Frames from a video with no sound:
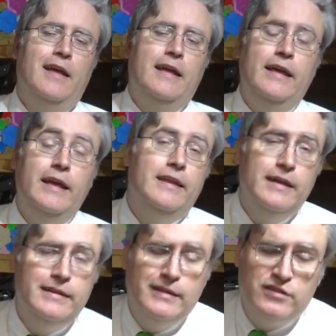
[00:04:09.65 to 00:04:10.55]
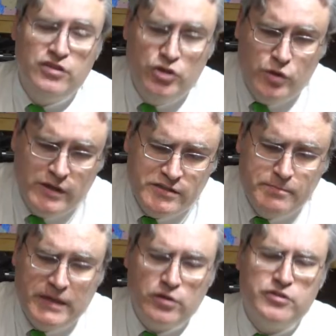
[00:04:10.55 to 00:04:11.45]
In addition to its
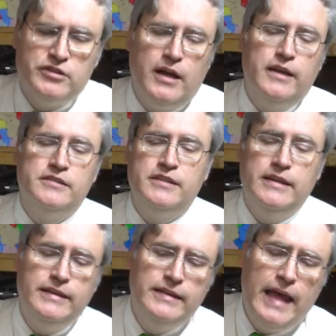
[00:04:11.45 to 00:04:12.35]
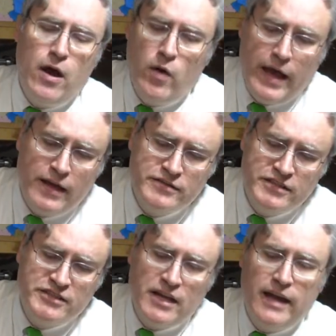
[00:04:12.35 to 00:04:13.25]
bigger size, it now has the
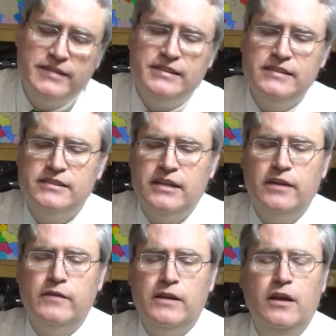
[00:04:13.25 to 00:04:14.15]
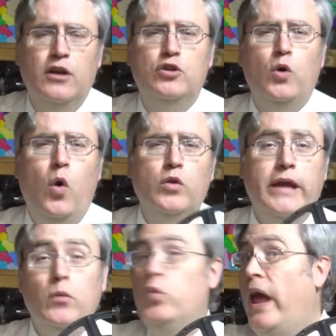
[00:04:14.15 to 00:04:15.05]
size inside of it to hold a
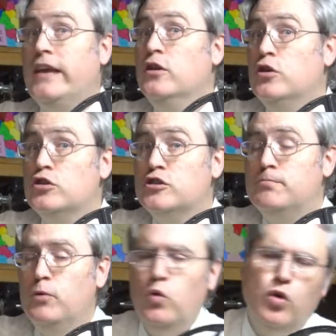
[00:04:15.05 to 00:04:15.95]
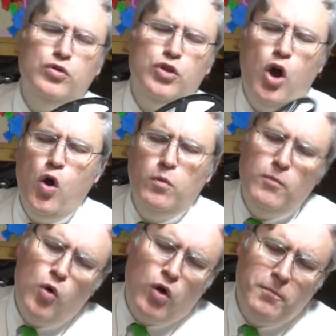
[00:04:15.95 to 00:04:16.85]
regular spool. No
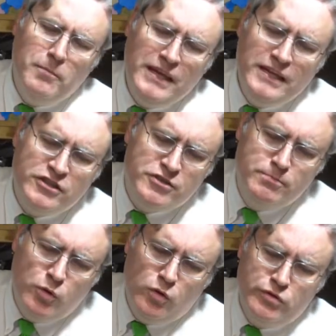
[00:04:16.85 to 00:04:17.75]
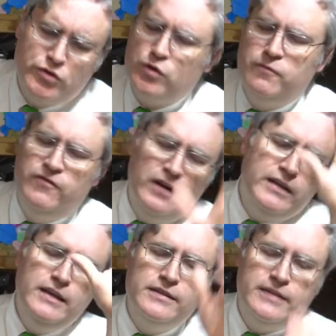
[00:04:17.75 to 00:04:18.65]
more mini spools or
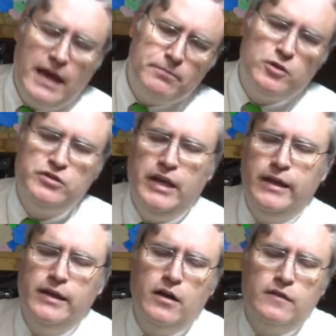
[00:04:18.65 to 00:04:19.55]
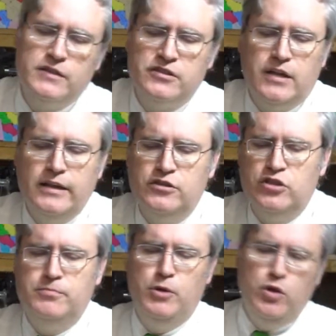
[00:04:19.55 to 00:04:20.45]
funky adapters hanging off the sides.
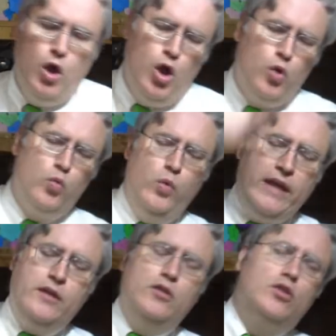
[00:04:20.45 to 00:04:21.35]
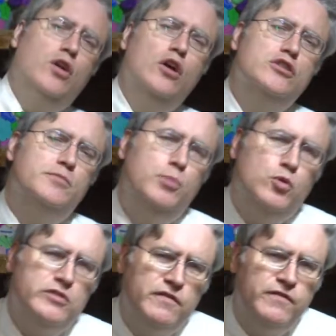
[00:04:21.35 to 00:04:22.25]
Just put regular
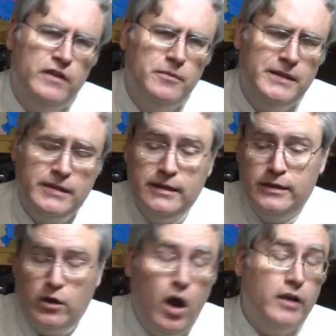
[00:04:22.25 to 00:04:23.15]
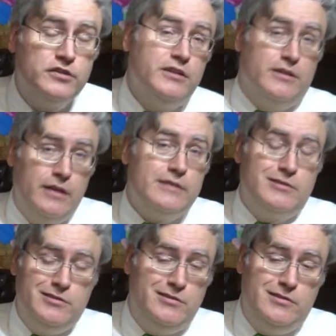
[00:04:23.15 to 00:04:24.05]
spools of filament in there. Honestly,
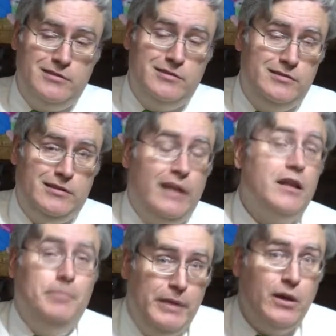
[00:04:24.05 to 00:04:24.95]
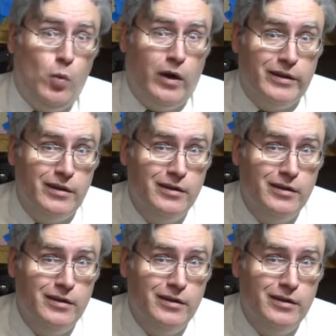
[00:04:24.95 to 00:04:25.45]
that's a big one.